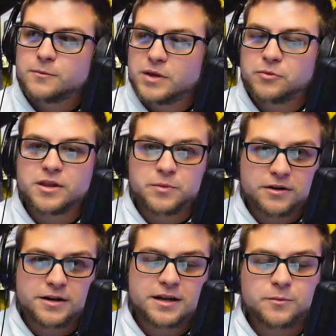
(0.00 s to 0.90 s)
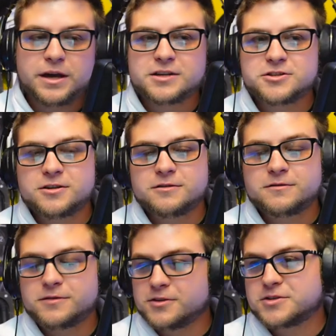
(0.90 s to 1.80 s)
people that've been on the Unmasked
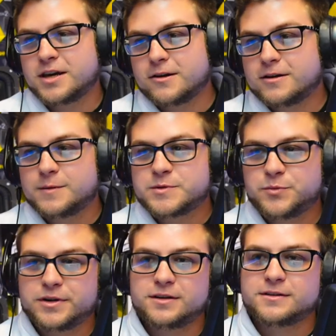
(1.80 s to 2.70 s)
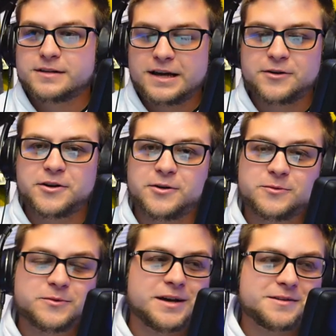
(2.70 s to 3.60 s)
show, those kicker cups, but I don't know.
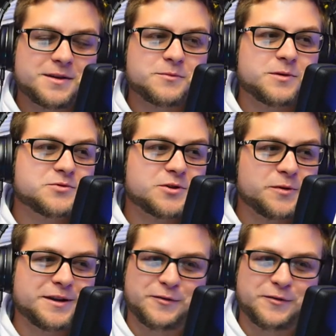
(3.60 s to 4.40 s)
I, am sure we can